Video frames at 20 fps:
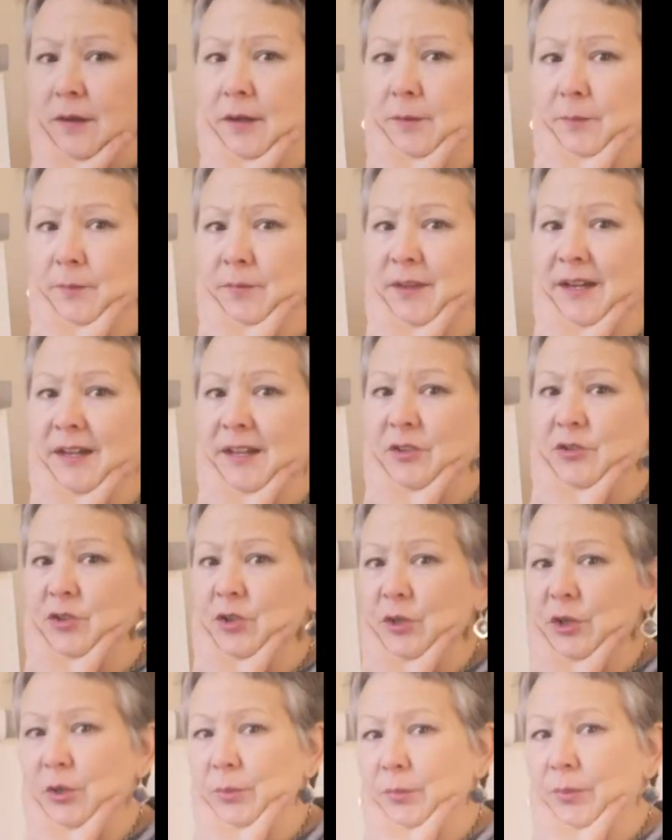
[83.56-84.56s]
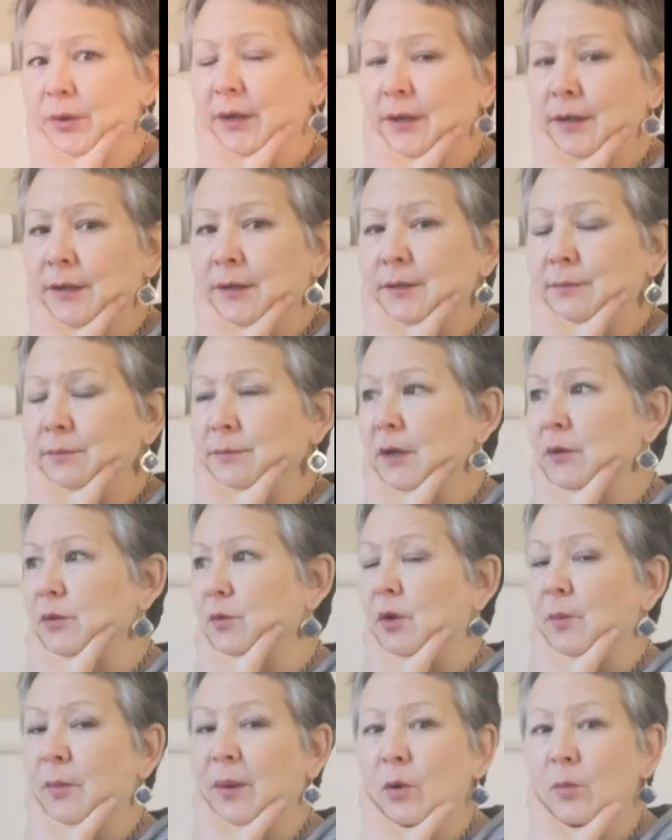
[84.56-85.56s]
that I drew up, it's
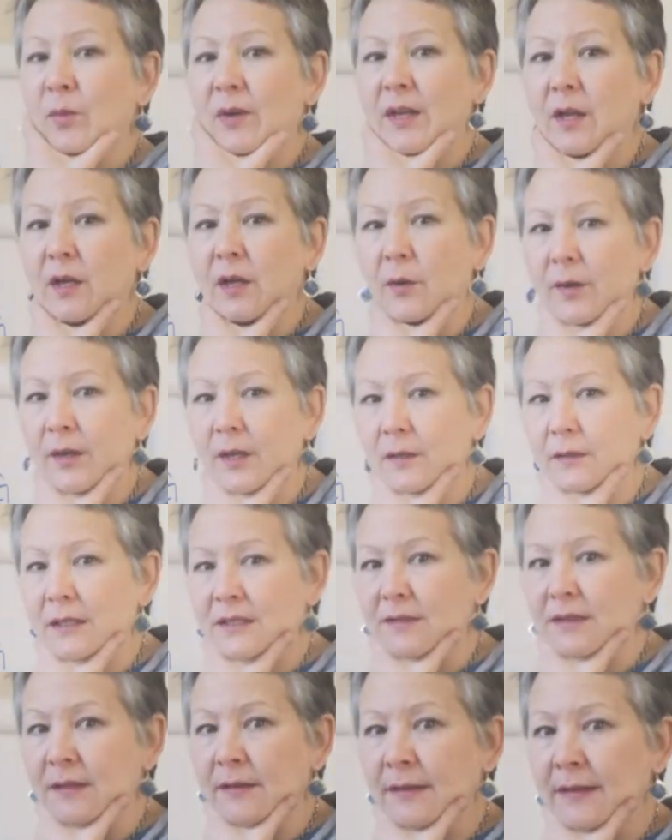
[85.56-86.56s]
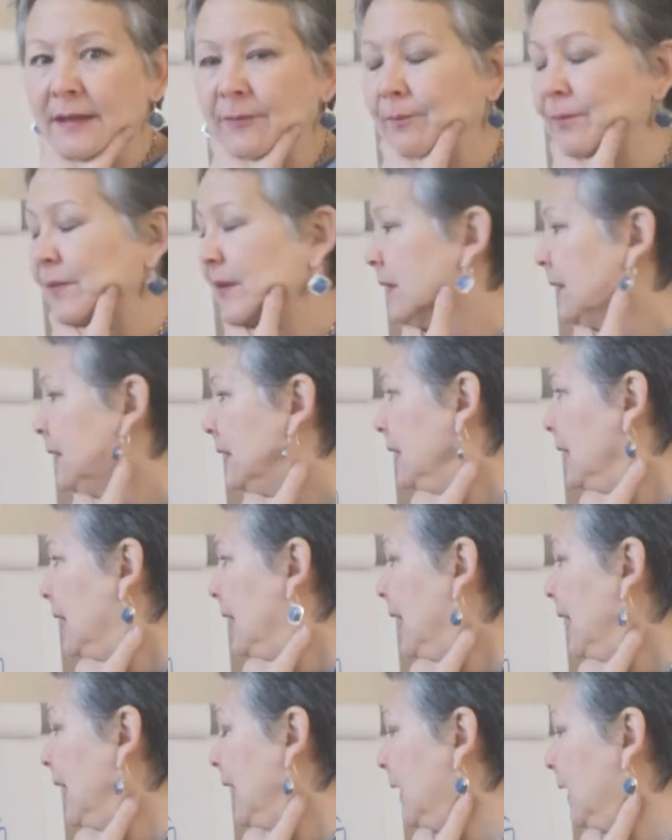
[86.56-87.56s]
probably about a week ago, I think now.
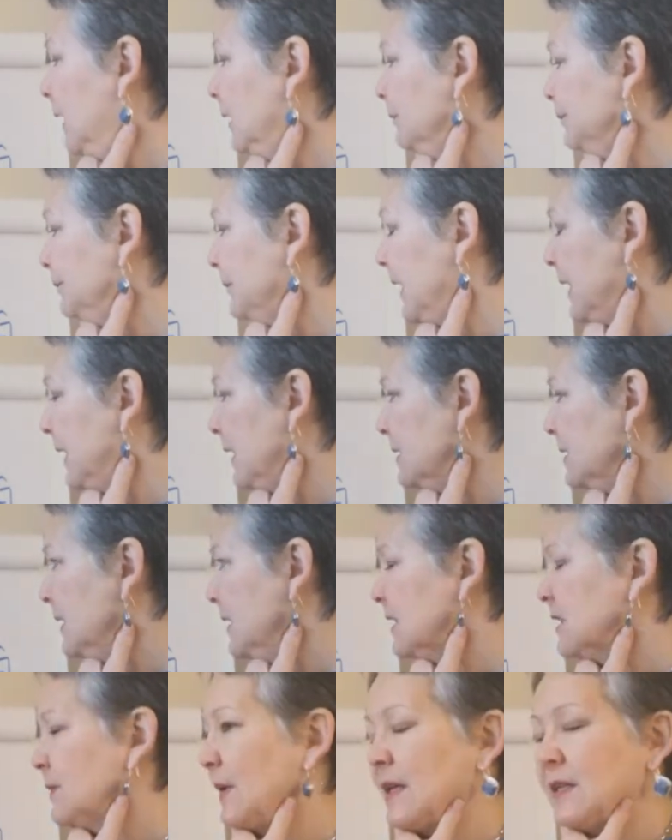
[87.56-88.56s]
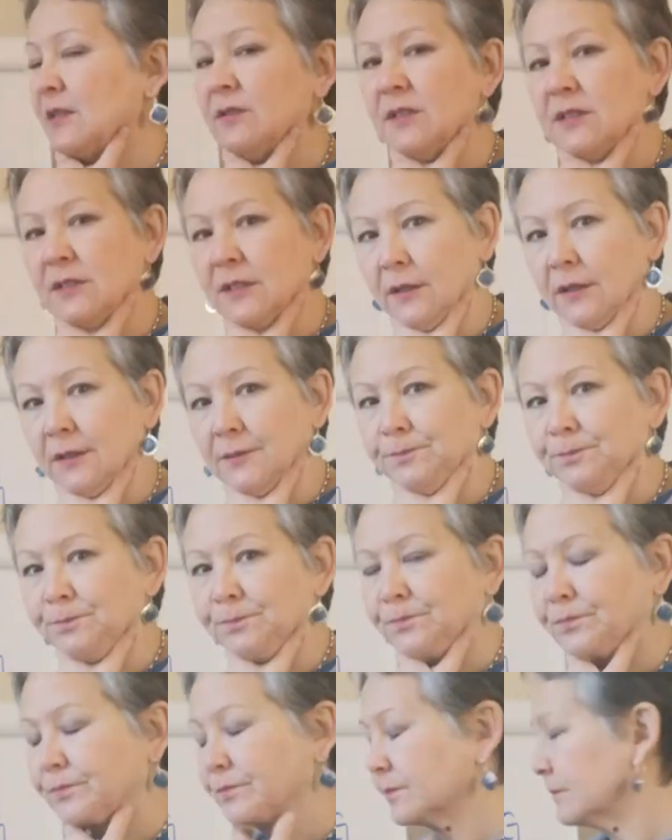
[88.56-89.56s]
And as I explained at the time,
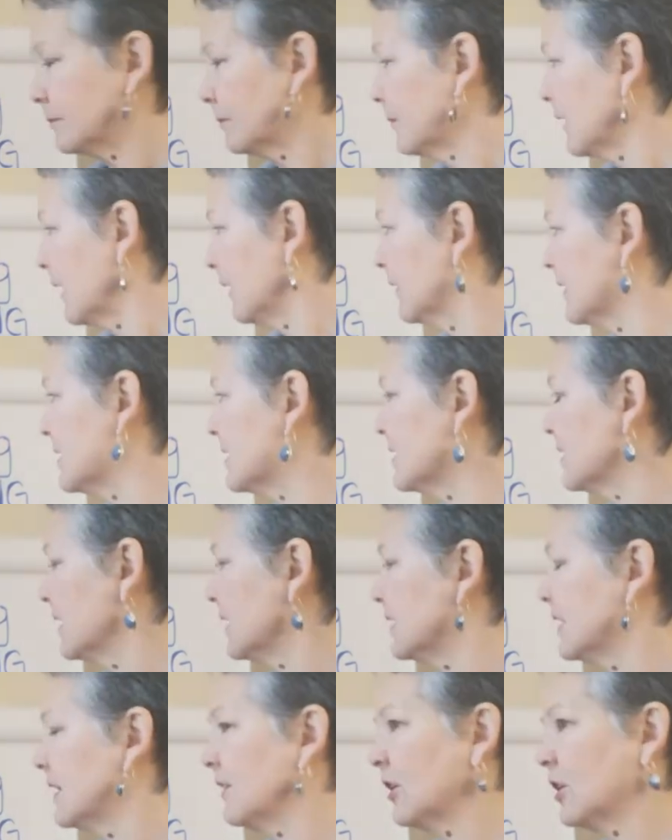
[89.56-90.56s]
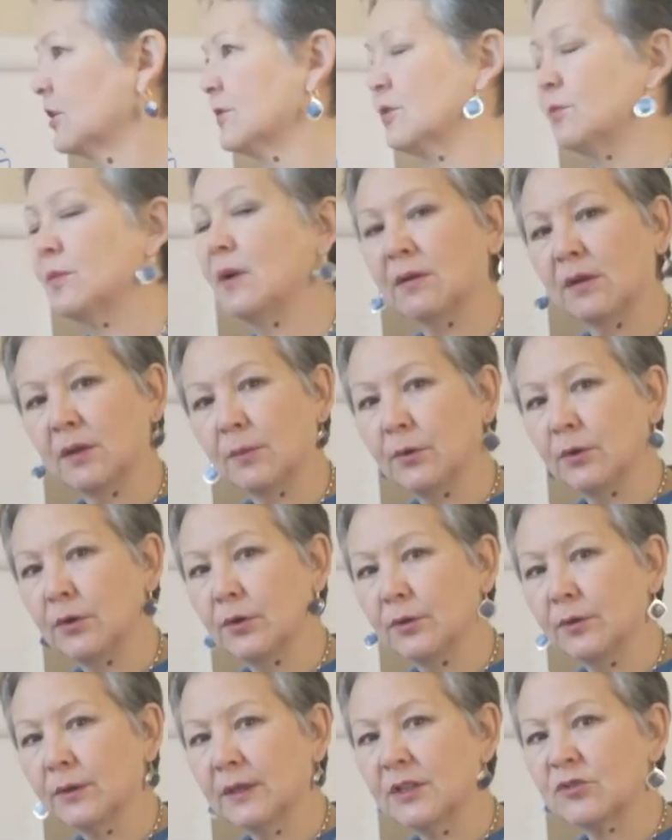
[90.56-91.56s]
this is an idea that comes from Eric
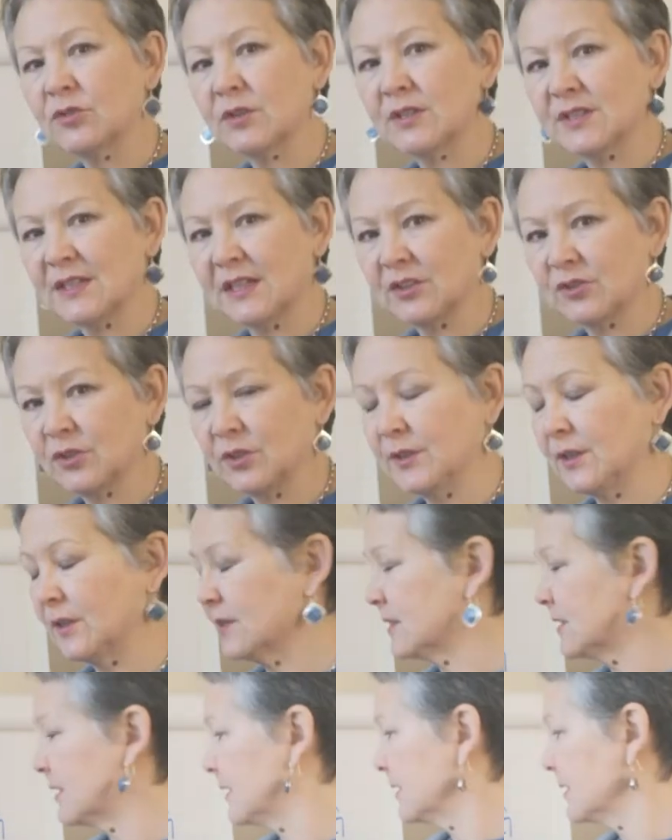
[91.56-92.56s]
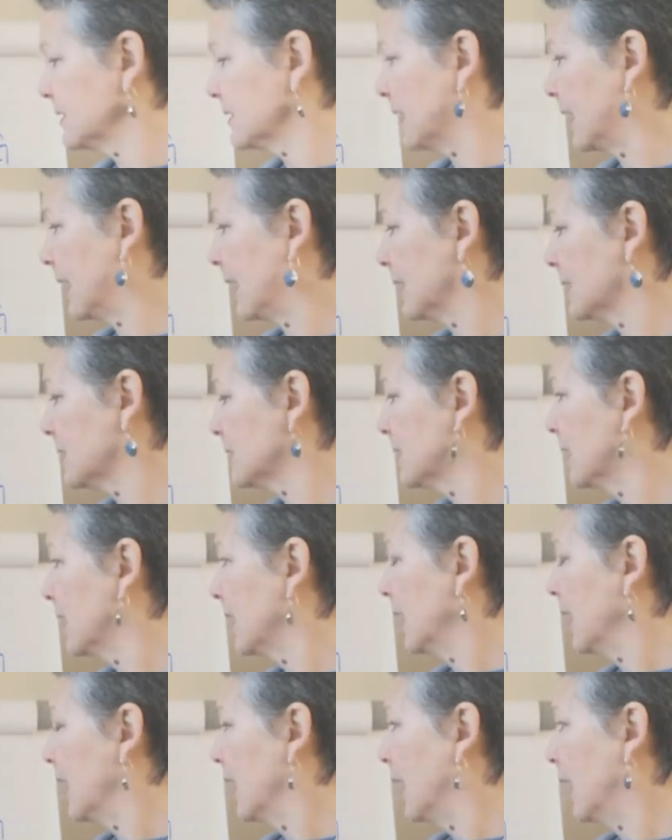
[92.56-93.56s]
Berne in transactional analysis.
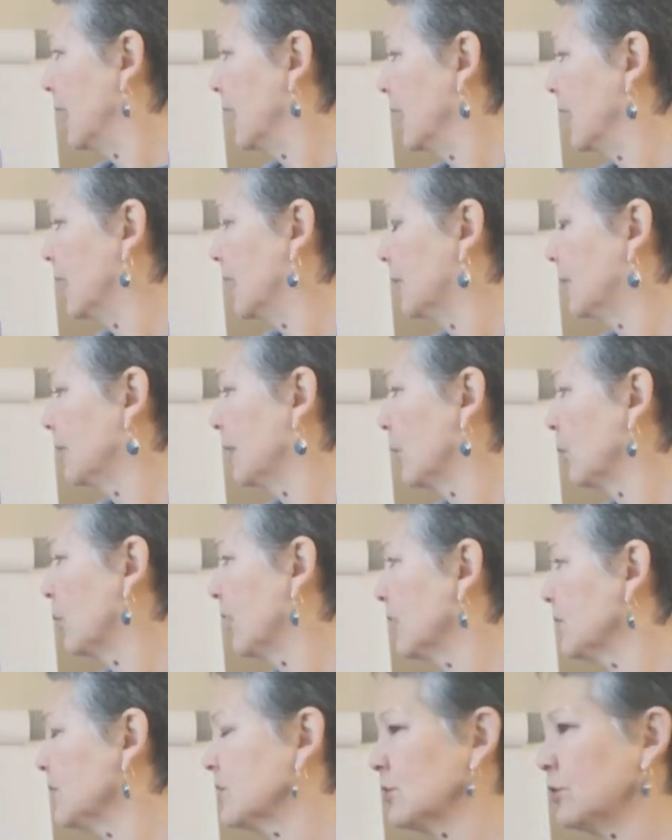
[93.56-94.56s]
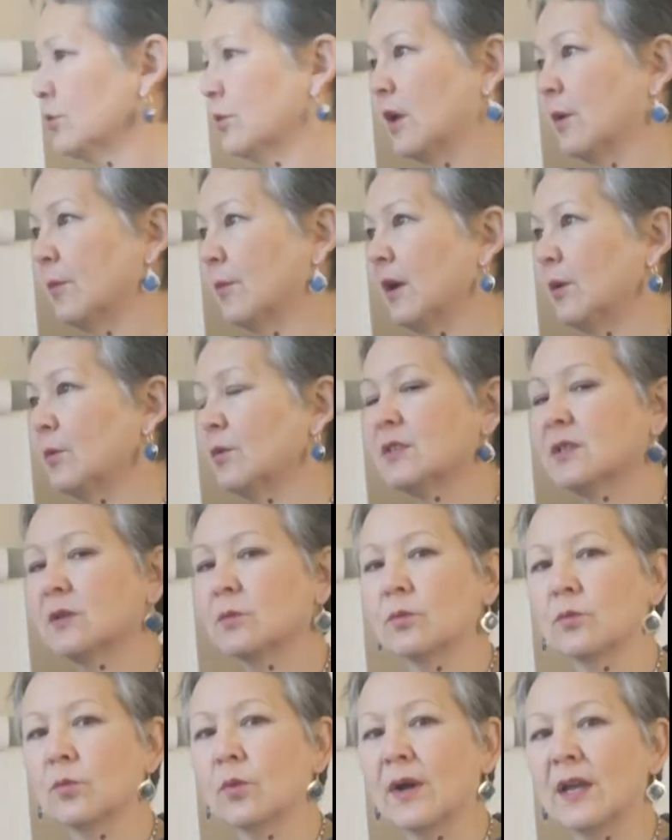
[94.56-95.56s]
And what he was talking about was the
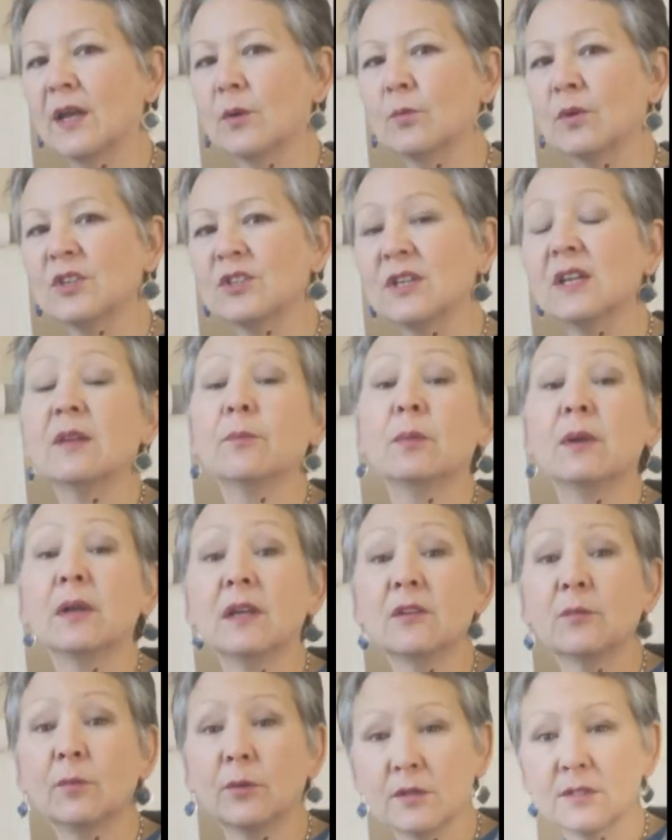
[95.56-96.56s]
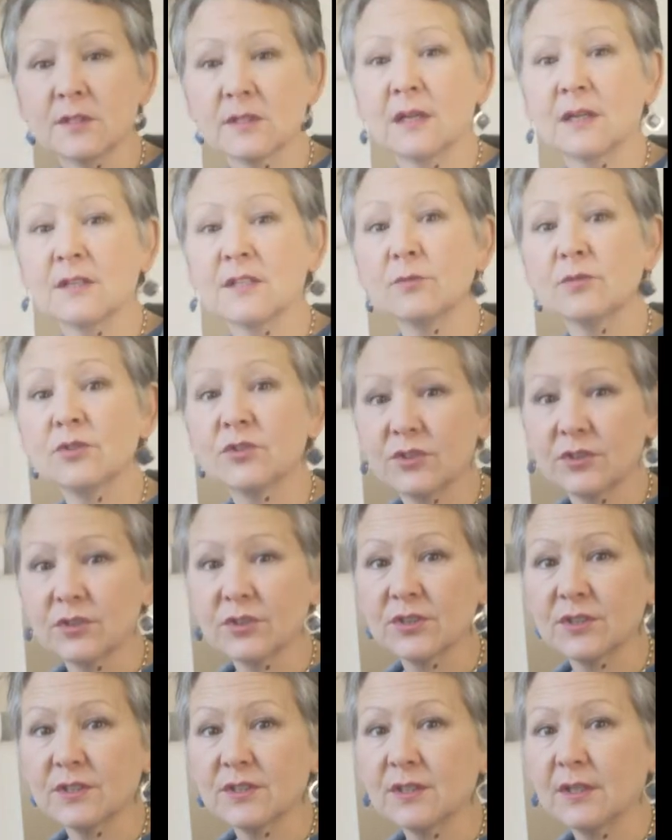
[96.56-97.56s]
way in which he believed personality was
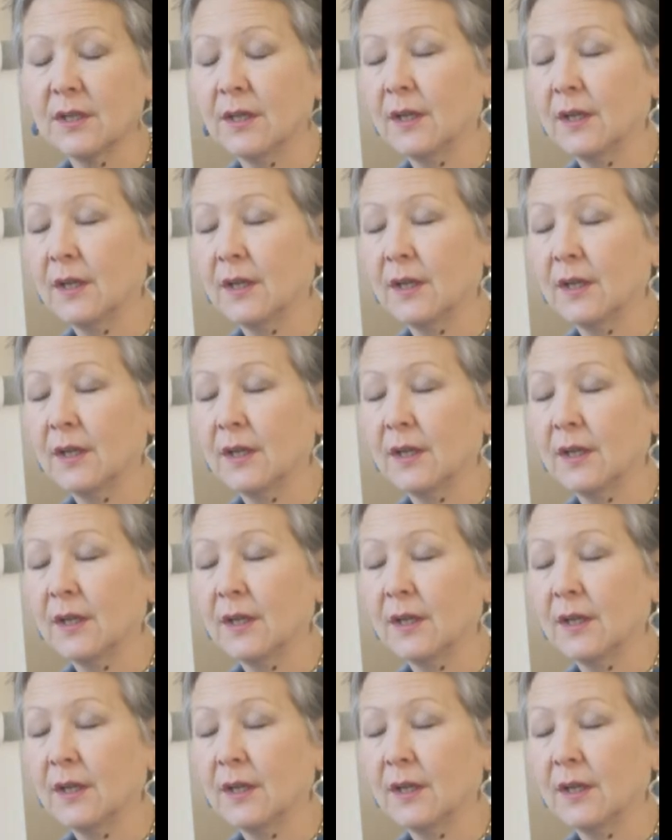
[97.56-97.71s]
structured.